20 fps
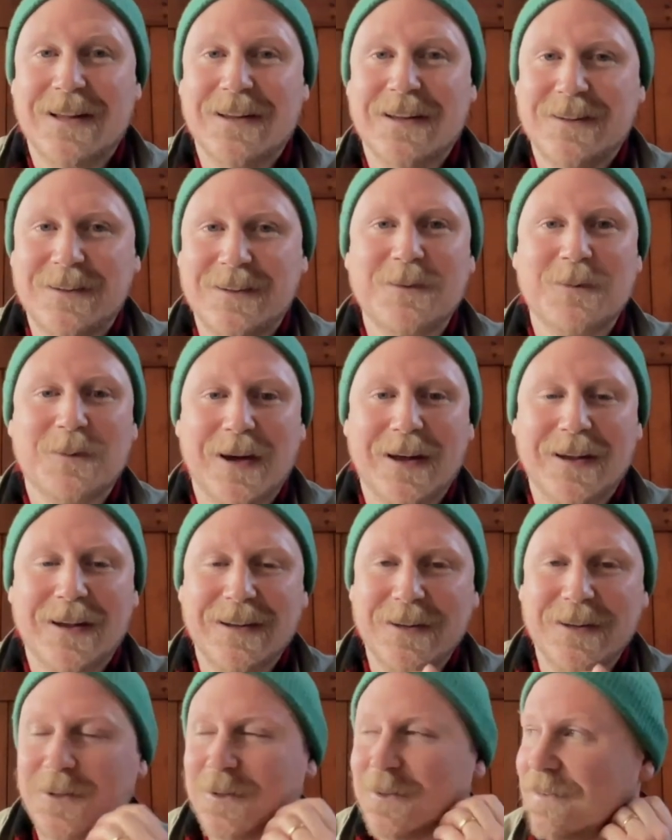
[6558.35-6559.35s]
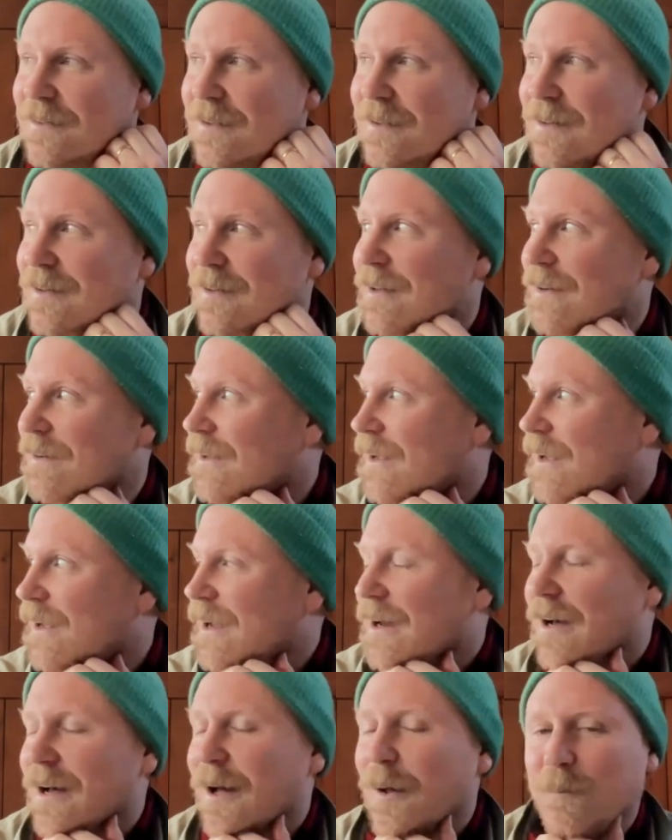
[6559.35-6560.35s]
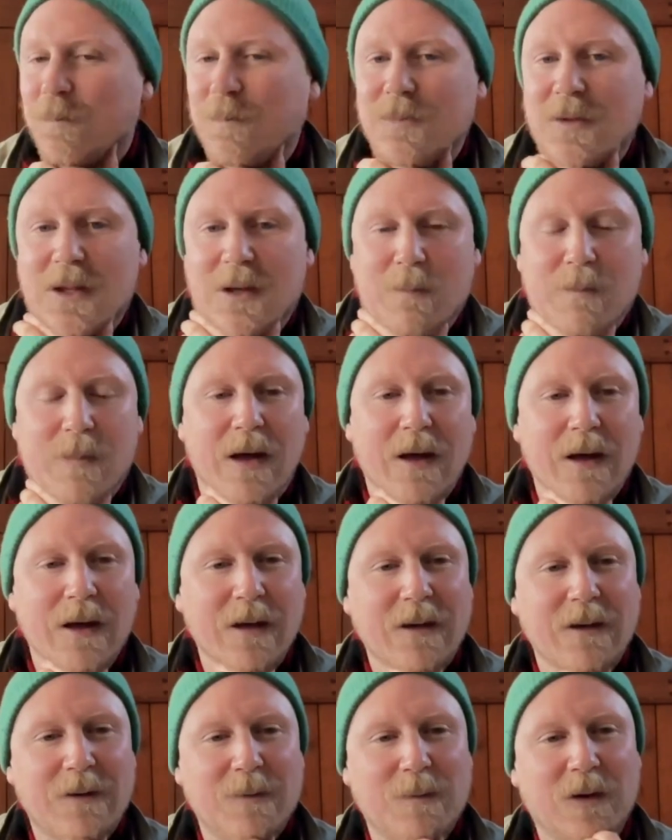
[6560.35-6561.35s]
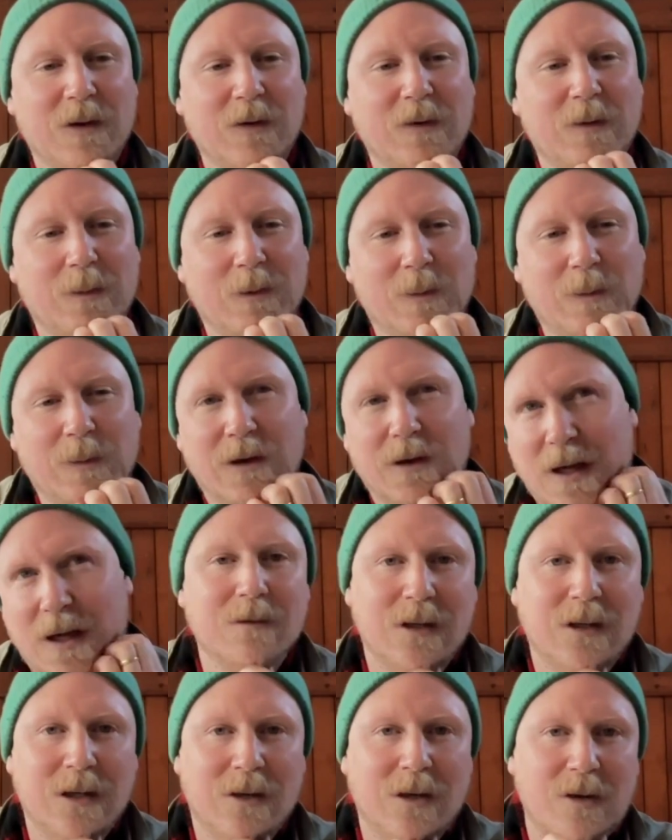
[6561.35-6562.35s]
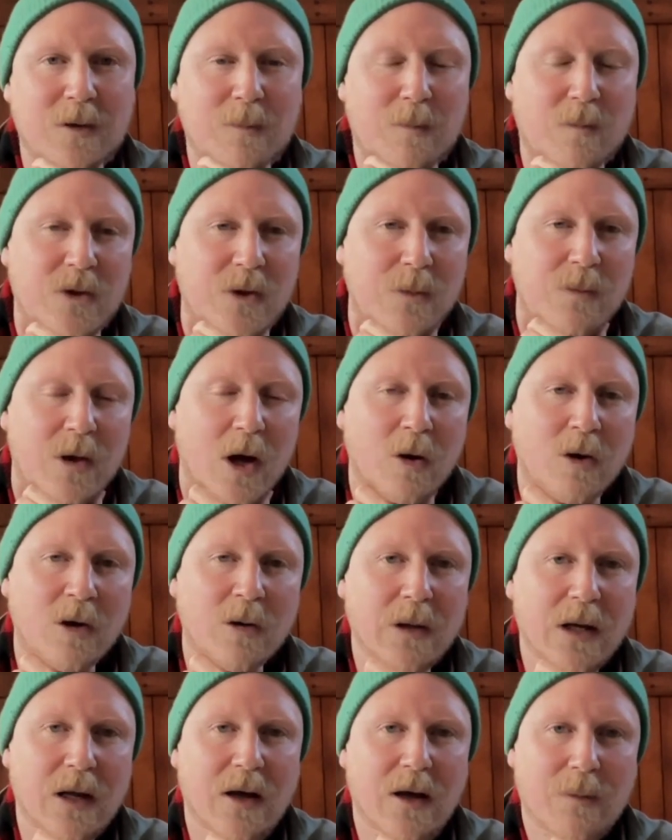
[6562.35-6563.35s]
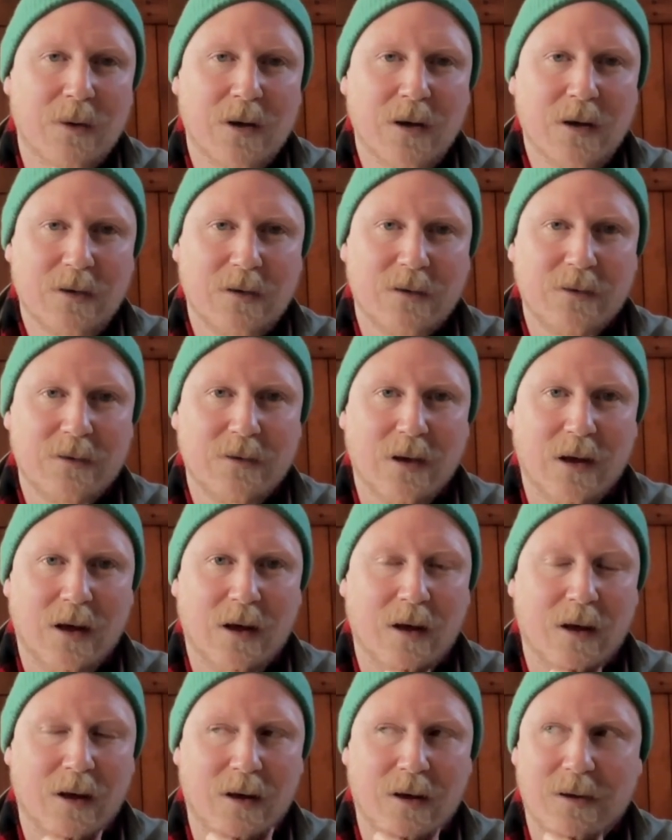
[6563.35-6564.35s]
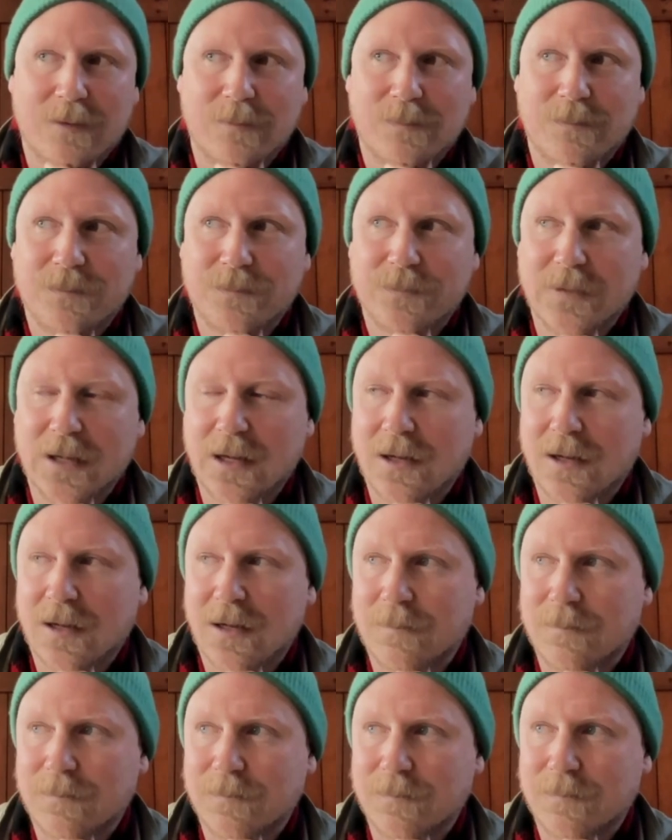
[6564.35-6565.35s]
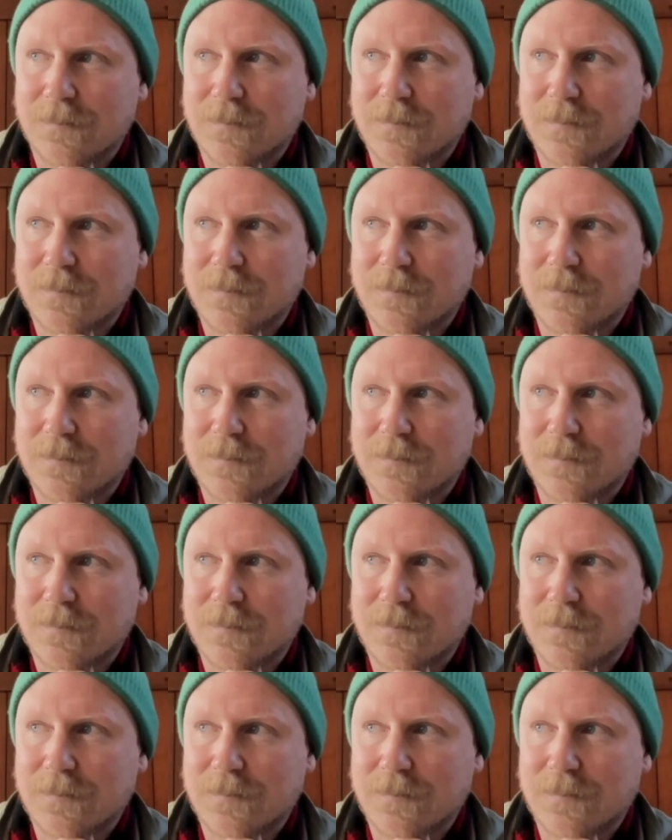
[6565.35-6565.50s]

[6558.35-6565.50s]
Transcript: This is why I need a good dealer. Um, the buying is possible, but, you know, the, the ownable artworks are, um,